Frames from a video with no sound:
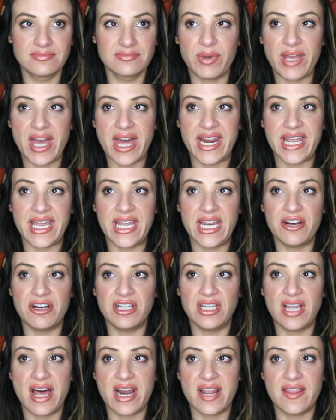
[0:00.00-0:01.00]
We had to hear
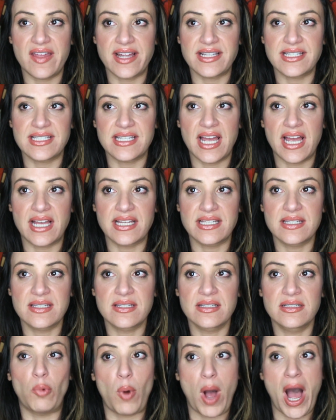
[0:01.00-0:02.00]
a lot of that
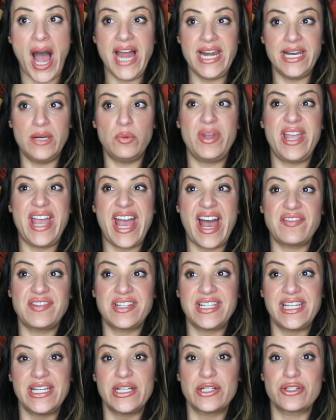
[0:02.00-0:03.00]
sex. Why did we have
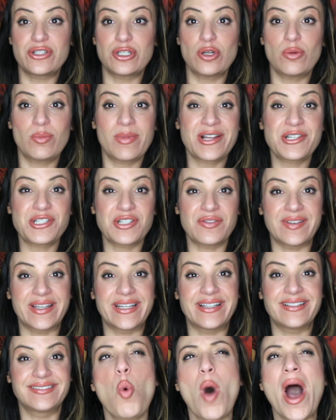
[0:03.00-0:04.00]
to hear so much of
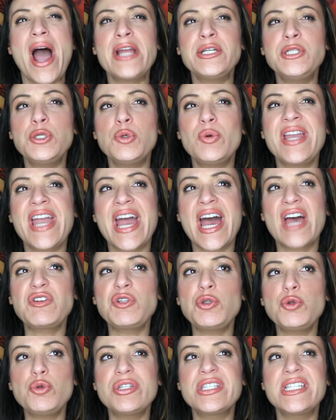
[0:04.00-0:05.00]
it? Why do we have
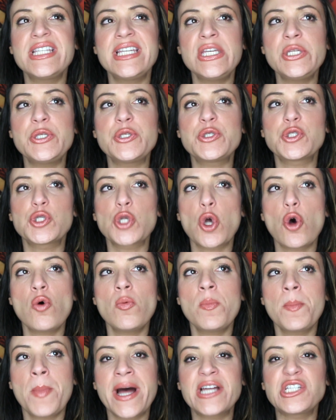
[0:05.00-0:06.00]
to see
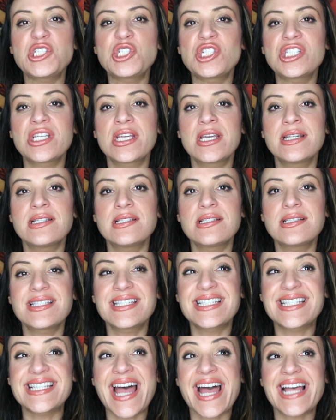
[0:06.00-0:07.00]
so much
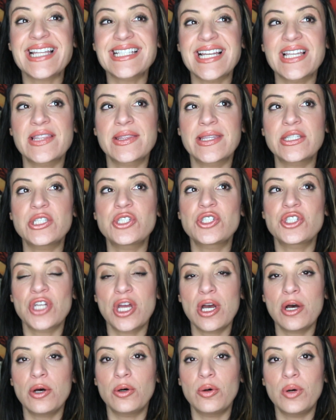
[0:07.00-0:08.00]
sex on this
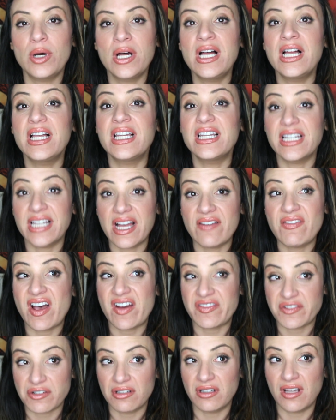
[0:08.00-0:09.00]
show, Love
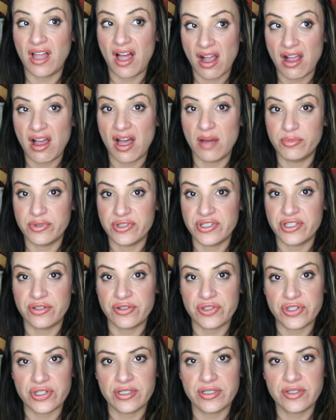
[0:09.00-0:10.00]
After Lockup
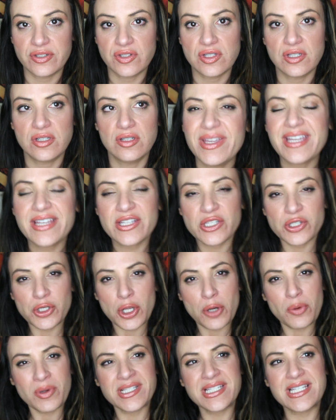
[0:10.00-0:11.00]
producers? Because
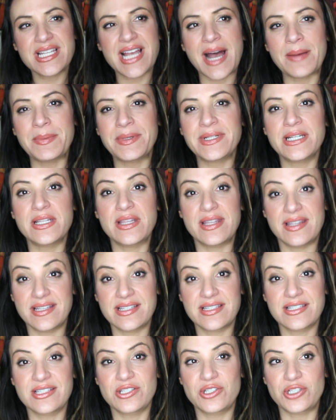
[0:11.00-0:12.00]
no one's coming to
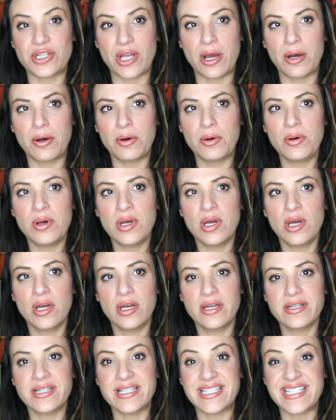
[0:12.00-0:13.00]
this show
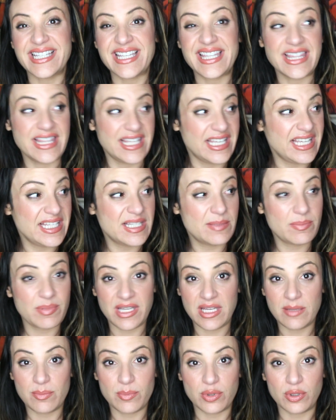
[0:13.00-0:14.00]
to see these
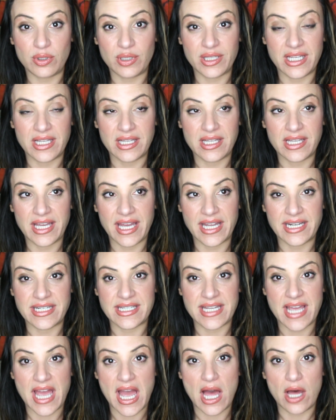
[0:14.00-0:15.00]
people
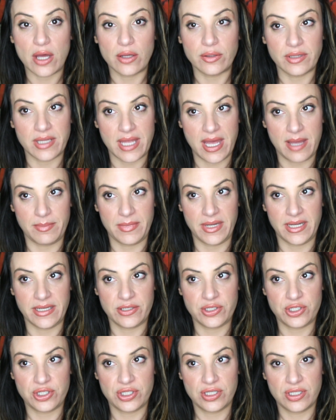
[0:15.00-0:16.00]
get down that
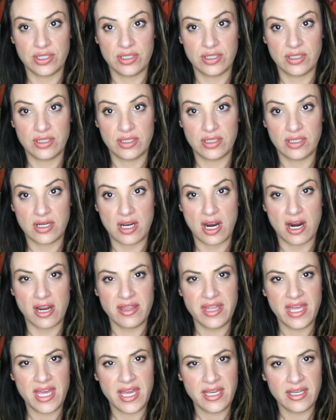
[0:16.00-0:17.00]
much.
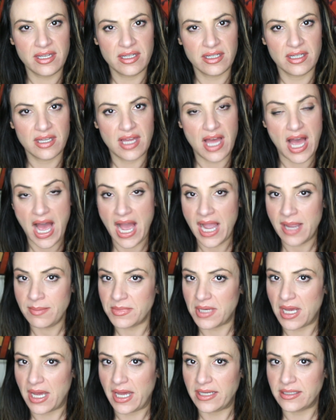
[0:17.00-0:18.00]
Are they?
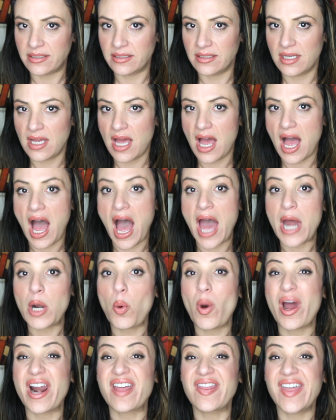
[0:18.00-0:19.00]
I'm not. I
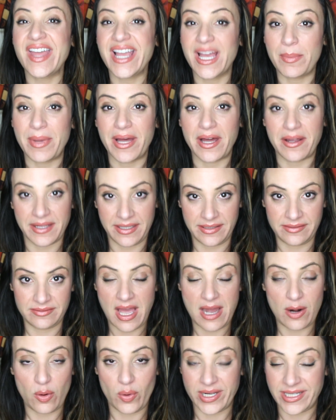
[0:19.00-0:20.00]
don't want to think about it.
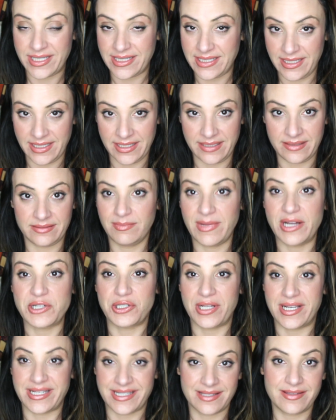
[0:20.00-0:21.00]
I don't want to see it,
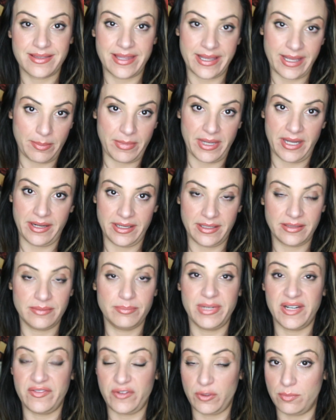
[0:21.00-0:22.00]
much less think about it.
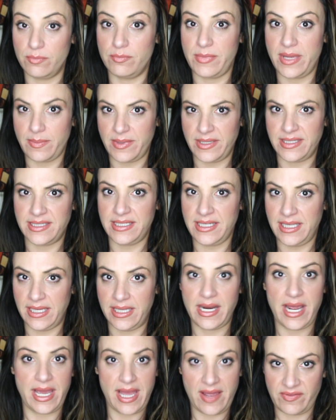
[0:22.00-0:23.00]
But if you make me see
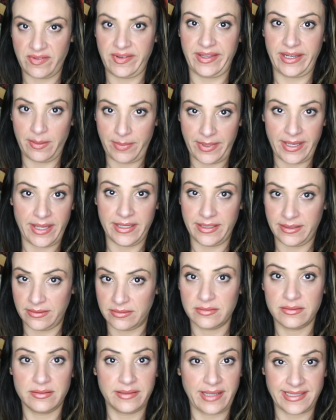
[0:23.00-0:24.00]
it, I have to think about it.
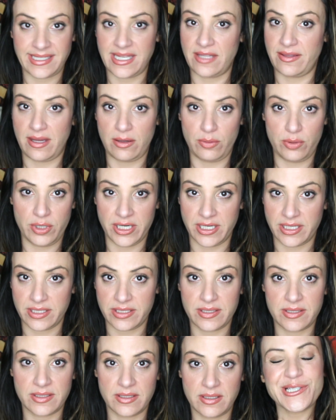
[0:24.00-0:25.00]
That's how that
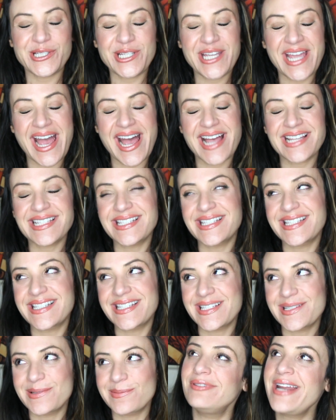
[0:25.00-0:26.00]
works. She
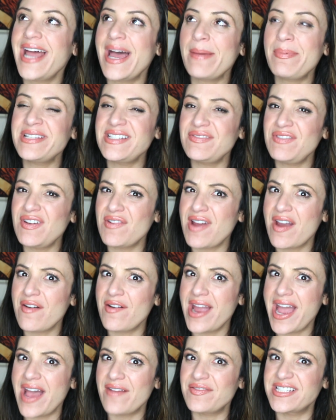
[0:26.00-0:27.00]
asks, what happens if you
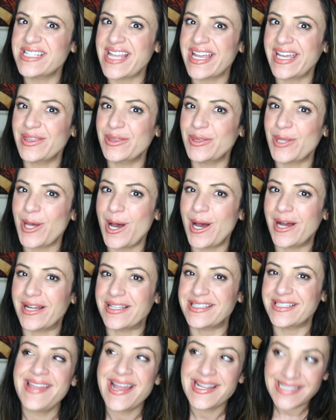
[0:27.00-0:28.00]
ever have second
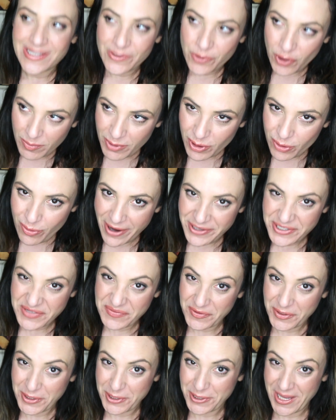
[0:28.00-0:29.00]
thoughts? That's a normal question
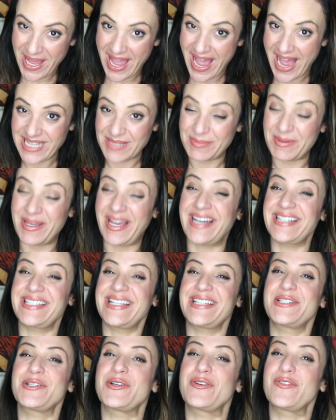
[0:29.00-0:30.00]
for her to ask because
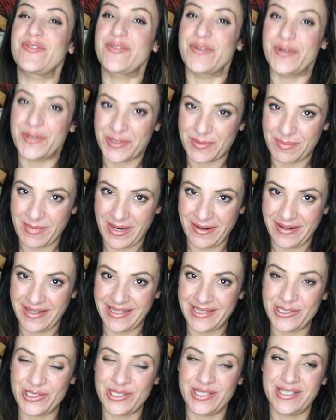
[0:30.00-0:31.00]
it's her first
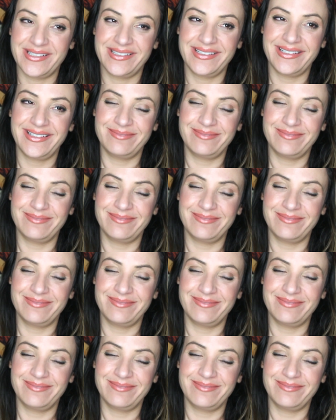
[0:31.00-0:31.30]
marriage.